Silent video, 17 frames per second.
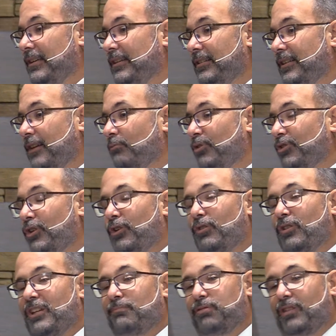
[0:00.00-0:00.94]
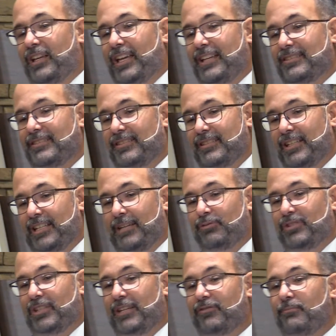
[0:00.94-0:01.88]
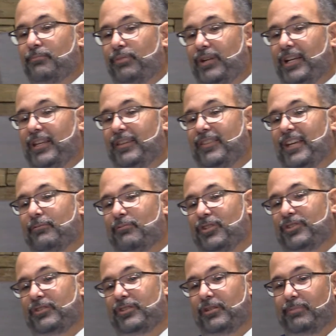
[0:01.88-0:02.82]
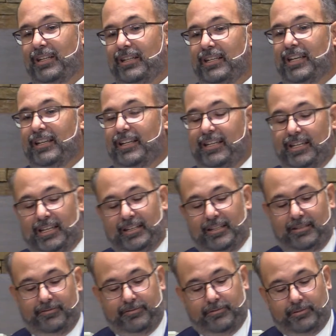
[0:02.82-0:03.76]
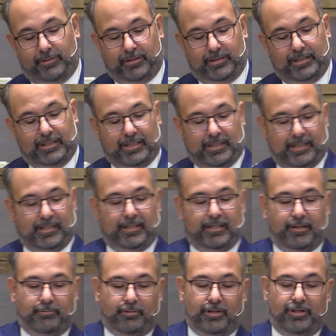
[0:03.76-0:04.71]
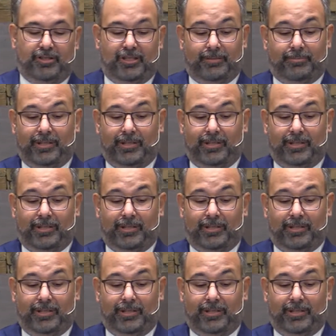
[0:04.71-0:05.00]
There was a holy place, and he was given bread that was to be dedicated for worship.